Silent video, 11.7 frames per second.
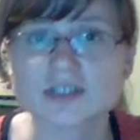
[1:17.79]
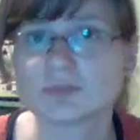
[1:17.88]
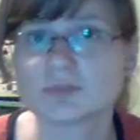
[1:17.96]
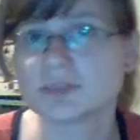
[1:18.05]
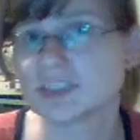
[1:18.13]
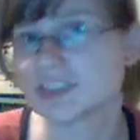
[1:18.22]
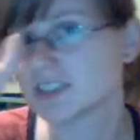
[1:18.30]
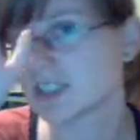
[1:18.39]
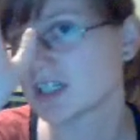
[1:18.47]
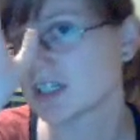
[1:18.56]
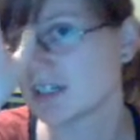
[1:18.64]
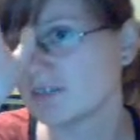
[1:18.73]
which
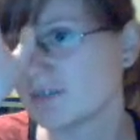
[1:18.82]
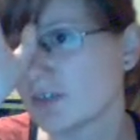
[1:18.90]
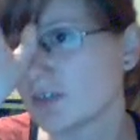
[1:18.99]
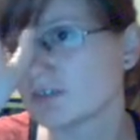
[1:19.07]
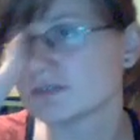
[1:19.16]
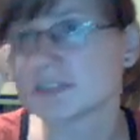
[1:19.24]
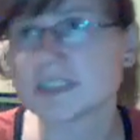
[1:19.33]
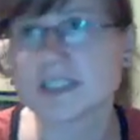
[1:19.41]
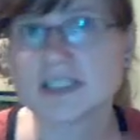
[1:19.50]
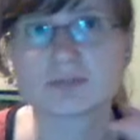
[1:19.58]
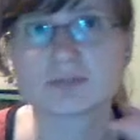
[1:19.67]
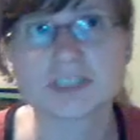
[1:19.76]
involves
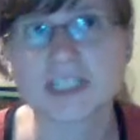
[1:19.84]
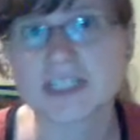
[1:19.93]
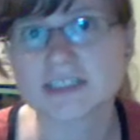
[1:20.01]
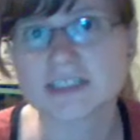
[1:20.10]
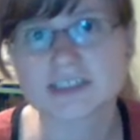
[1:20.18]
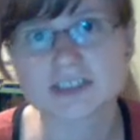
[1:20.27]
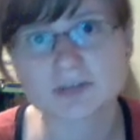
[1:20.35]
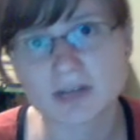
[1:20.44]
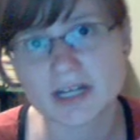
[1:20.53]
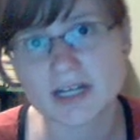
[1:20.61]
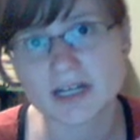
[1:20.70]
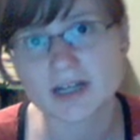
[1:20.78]
the routine
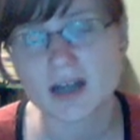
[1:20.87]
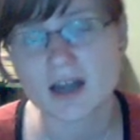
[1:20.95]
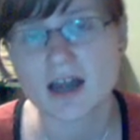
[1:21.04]
screening